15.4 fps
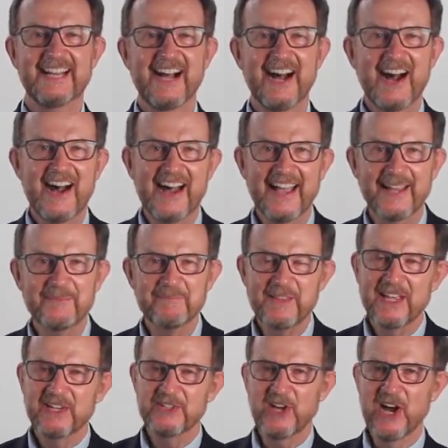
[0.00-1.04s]
Hi,
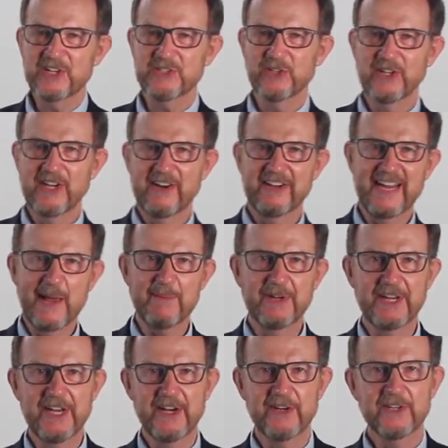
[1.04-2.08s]
Dr. Larry Emmott
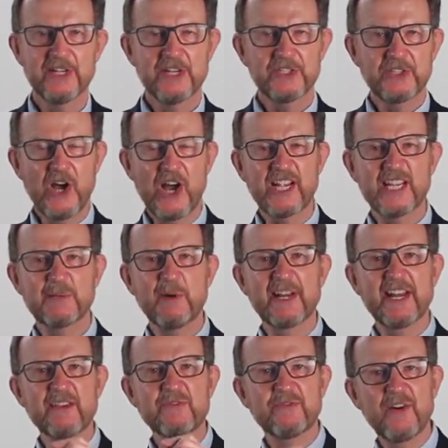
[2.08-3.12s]
here, talking about
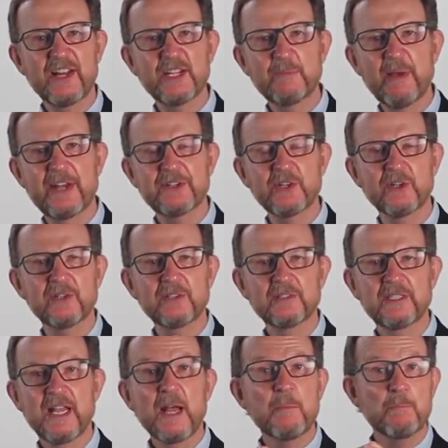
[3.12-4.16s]
a
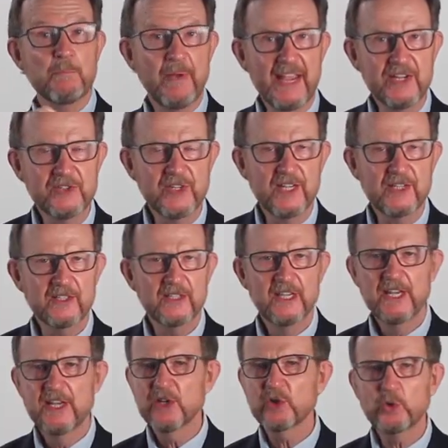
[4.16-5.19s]
fundamental, basic,
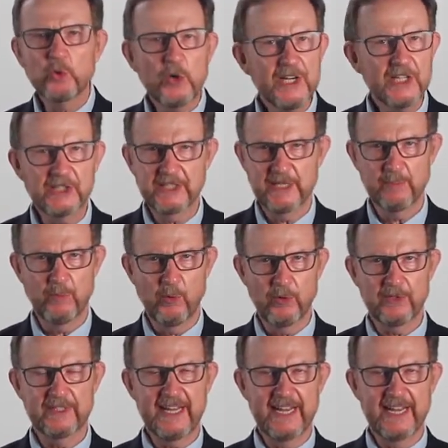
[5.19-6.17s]
critically important